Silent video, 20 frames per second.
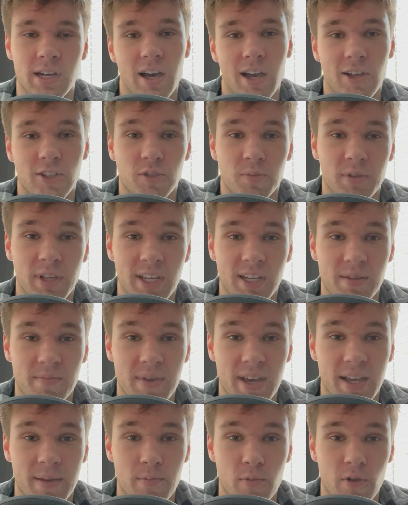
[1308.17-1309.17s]
I also plan to
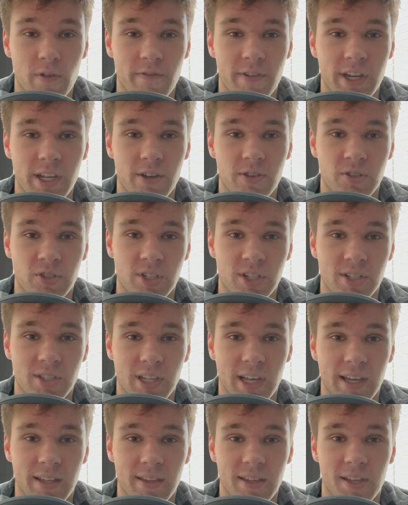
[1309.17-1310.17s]
make more videos just
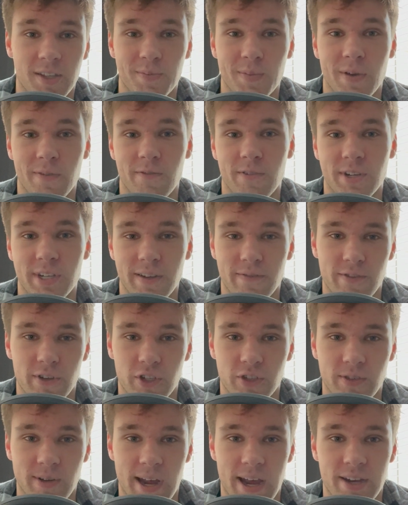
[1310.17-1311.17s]
like this, but for different
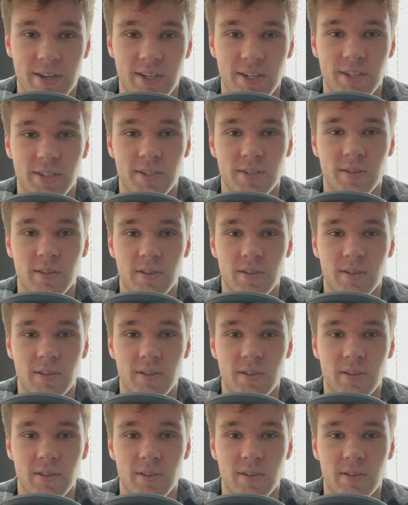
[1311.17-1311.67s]
strategies.